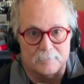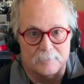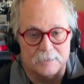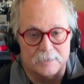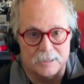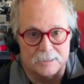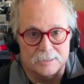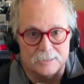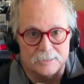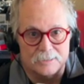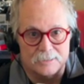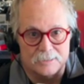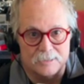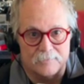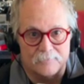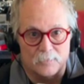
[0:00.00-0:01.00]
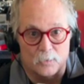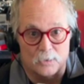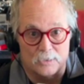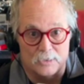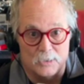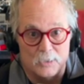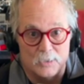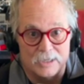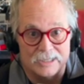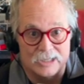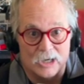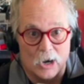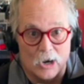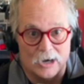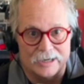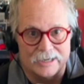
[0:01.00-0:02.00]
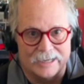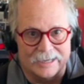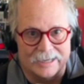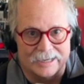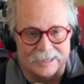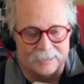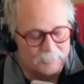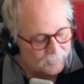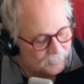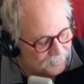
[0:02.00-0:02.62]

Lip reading: Productions for New Guitar Day.